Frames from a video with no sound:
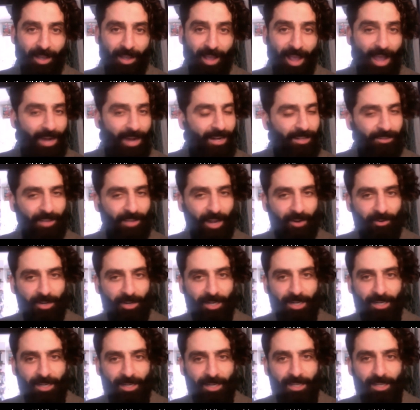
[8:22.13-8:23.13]
and
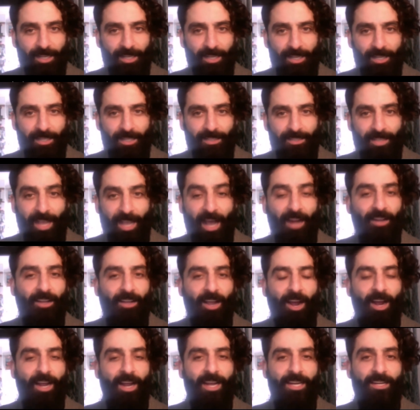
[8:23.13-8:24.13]
indirectly the
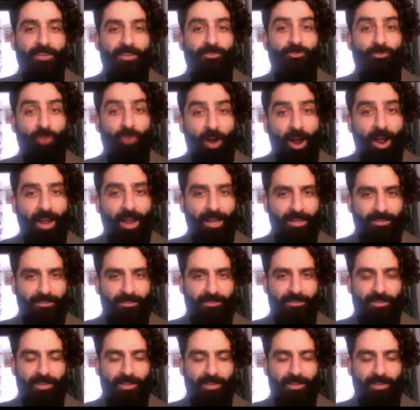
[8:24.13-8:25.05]
Al-Qaeda's rise